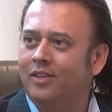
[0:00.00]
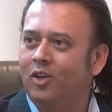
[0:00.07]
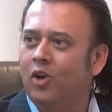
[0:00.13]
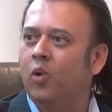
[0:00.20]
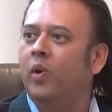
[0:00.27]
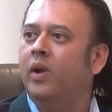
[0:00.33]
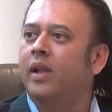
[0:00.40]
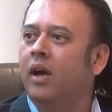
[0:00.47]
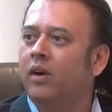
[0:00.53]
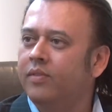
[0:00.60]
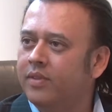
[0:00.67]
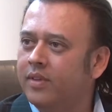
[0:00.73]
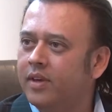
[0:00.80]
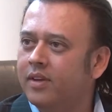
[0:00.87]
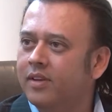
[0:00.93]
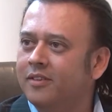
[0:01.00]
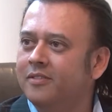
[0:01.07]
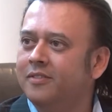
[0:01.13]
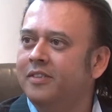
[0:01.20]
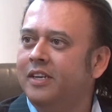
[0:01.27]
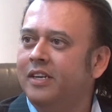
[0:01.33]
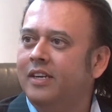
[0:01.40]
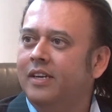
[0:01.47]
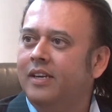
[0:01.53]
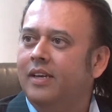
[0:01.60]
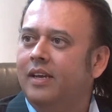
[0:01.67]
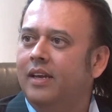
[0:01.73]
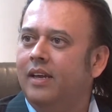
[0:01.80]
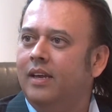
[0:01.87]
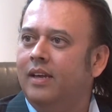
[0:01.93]
going out there
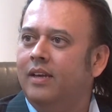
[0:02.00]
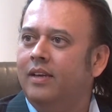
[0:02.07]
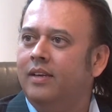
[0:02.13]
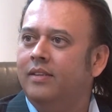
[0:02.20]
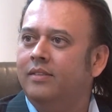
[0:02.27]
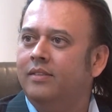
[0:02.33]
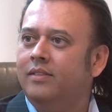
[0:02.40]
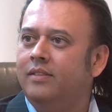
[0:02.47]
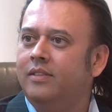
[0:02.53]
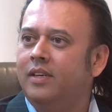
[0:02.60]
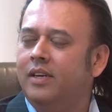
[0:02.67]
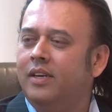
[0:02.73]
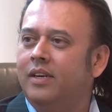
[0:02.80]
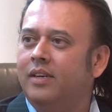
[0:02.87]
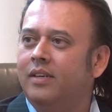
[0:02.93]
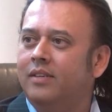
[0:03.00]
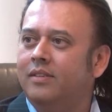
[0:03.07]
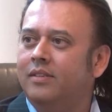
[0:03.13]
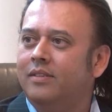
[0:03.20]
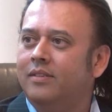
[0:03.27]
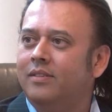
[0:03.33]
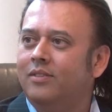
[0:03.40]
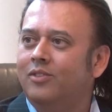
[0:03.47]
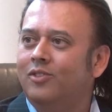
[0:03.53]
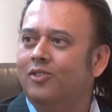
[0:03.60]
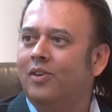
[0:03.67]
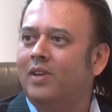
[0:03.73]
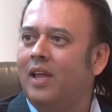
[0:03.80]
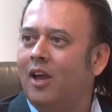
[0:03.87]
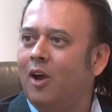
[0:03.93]
and uh,
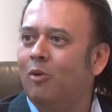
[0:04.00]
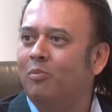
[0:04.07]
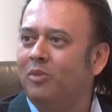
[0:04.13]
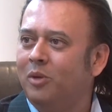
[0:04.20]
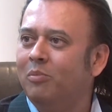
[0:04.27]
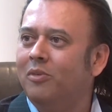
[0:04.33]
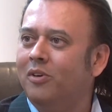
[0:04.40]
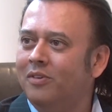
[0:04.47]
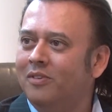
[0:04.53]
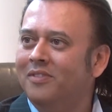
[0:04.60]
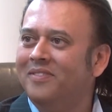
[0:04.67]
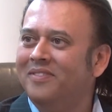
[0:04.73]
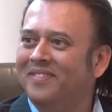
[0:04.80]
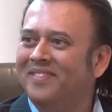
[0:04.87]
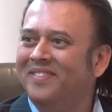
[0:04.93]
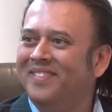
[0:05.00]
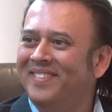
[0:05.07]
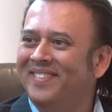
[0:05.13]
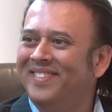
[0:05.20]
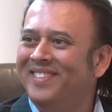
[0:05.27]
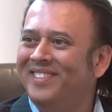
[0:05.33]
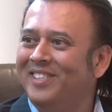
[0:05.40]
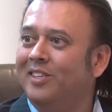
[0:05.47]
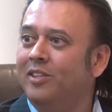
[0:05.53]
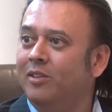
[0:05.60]
trying to help people see